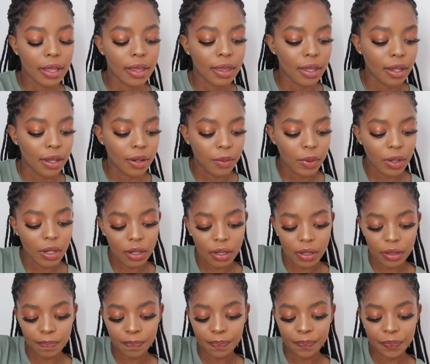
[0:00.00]
And then we're
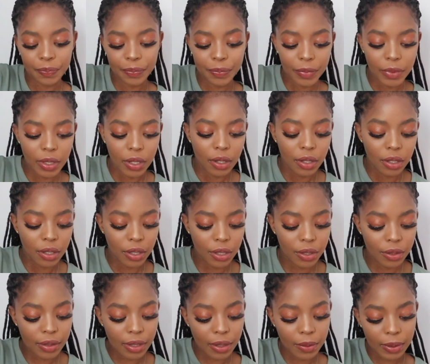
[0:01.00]
gonna
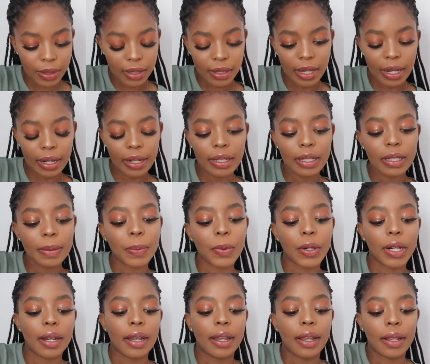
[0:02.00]
use our setting
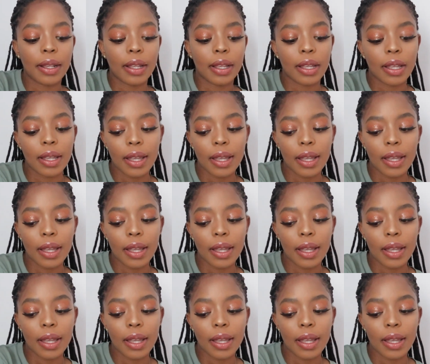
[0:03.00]
spray,